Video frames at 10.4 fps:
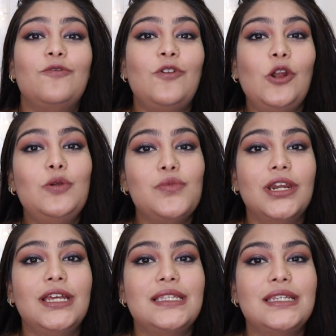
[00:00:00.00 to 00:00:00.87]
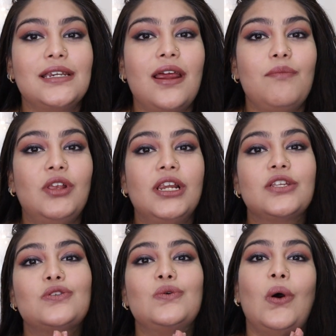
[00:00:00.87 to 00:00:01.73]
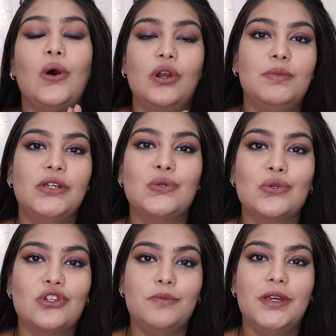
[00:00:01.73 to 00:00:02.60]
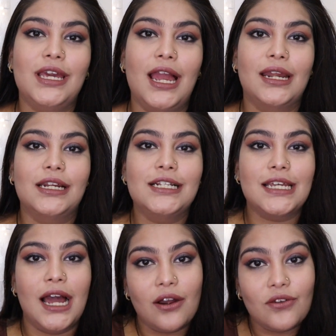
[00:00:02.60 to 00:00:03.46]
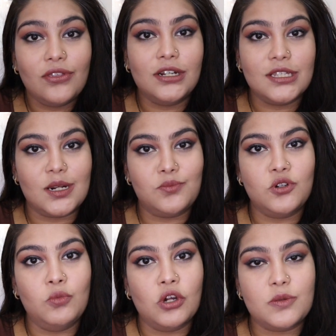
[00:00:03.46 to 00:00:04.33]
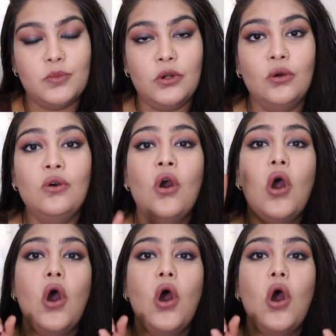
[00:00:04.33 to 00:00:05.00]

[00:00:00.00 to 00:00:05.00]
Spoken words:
Follow me on Instagram. The links to all my social media handles are in the description box below.